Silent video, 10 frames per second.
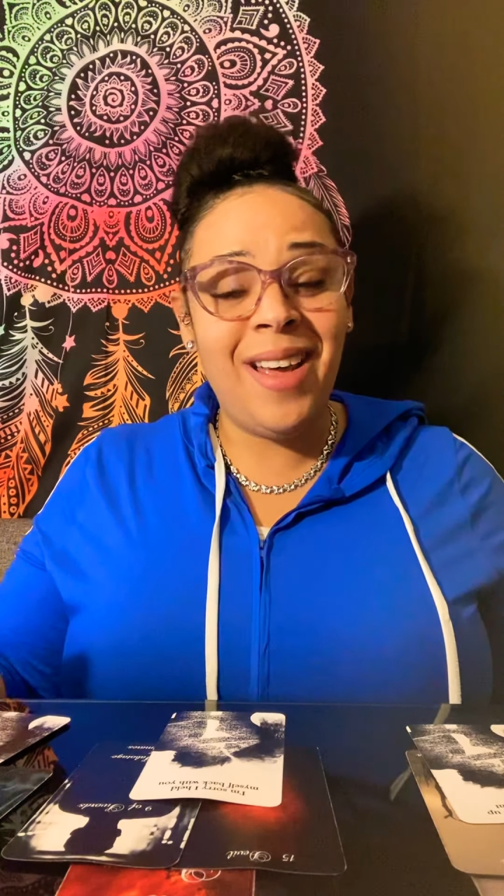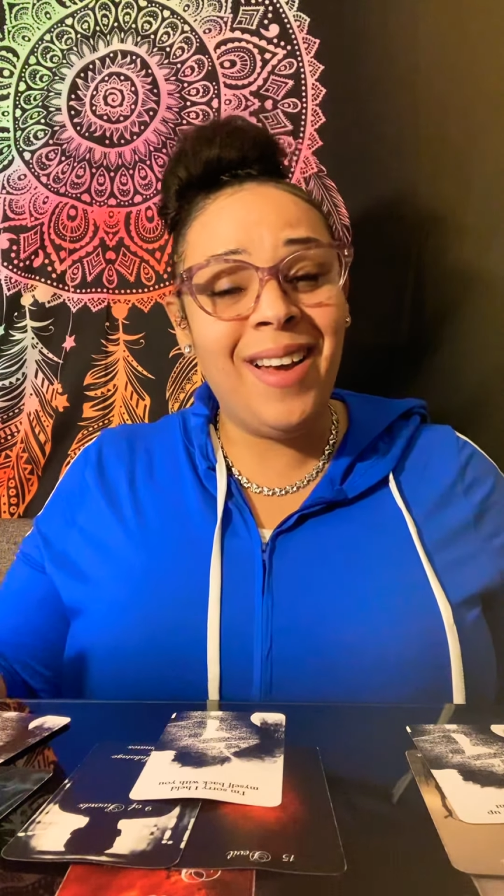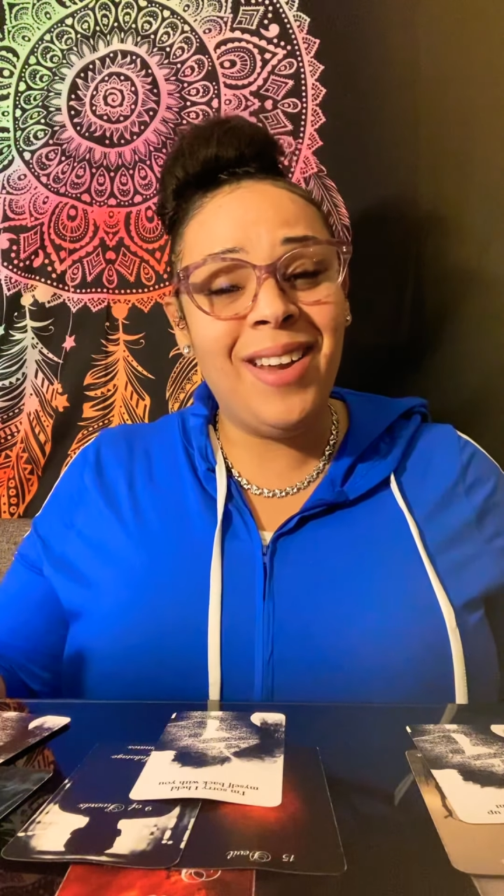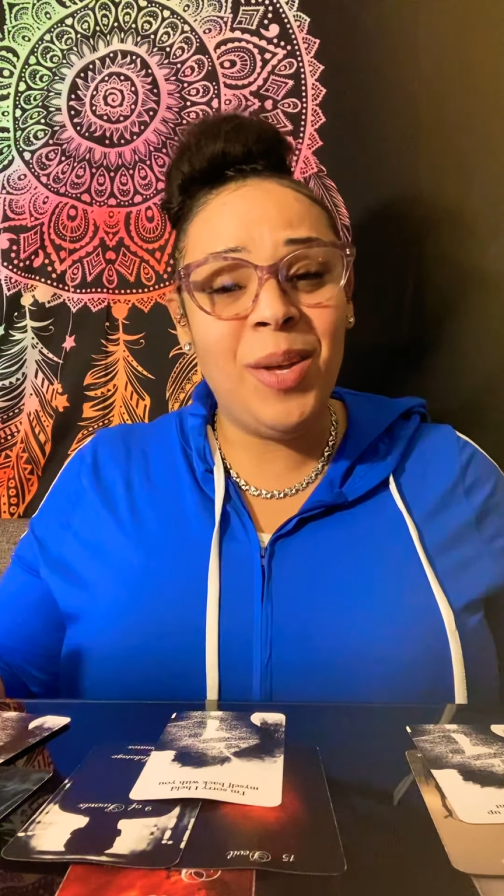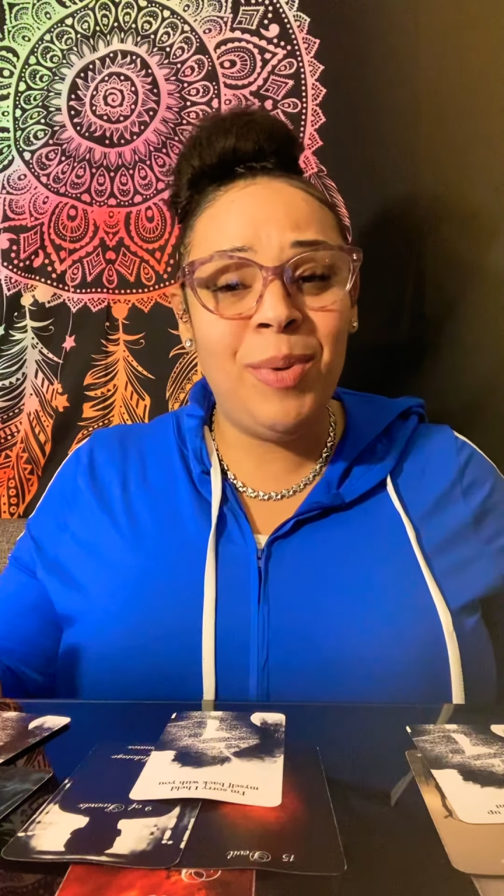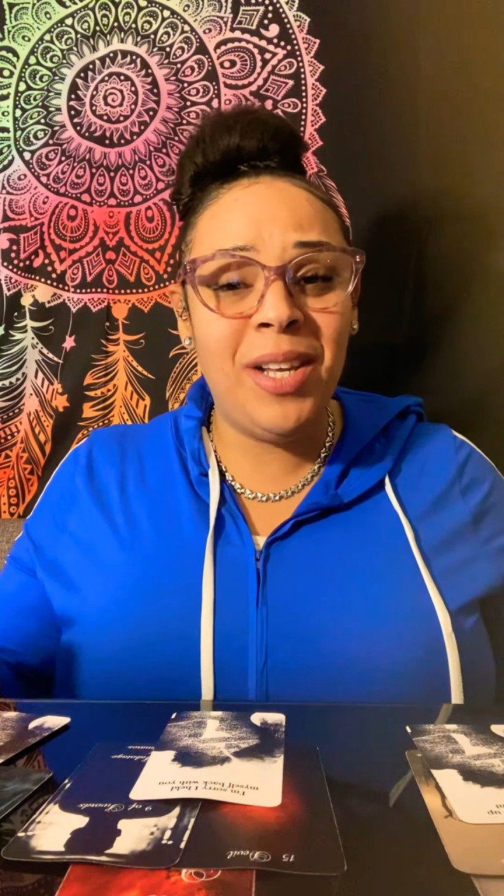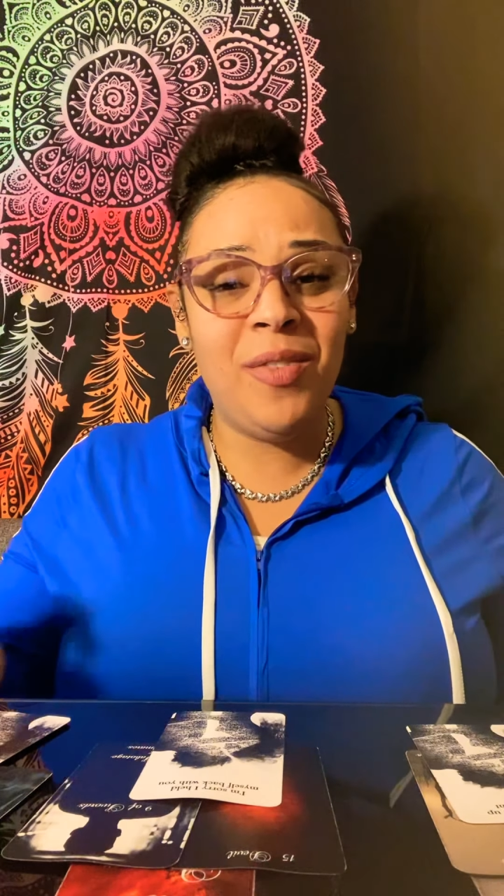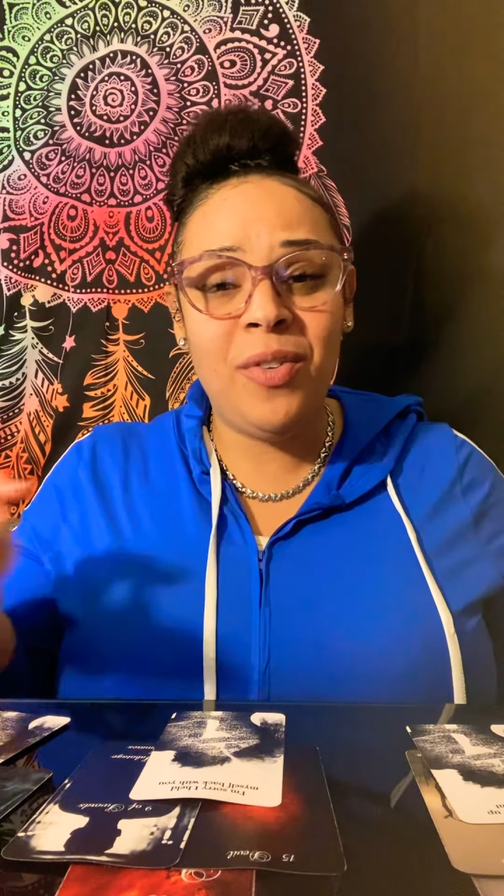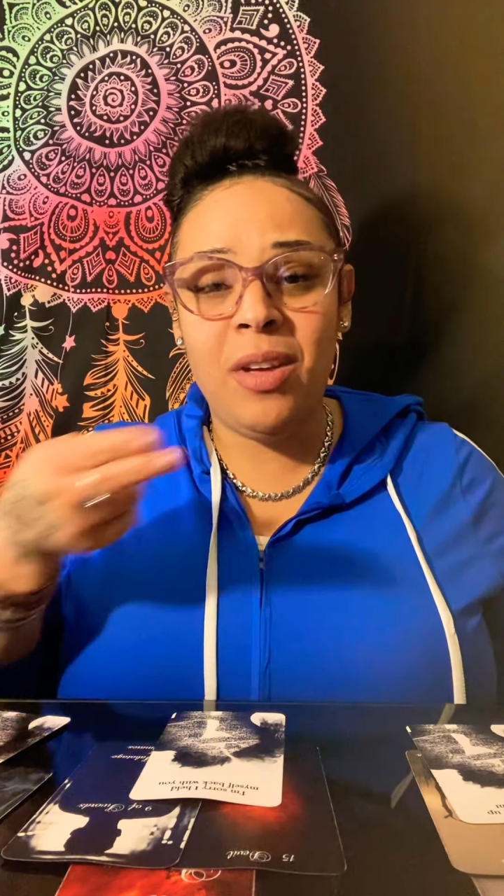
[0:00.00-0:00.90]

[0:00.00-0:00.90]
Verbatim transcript: I ain't got nothing but love for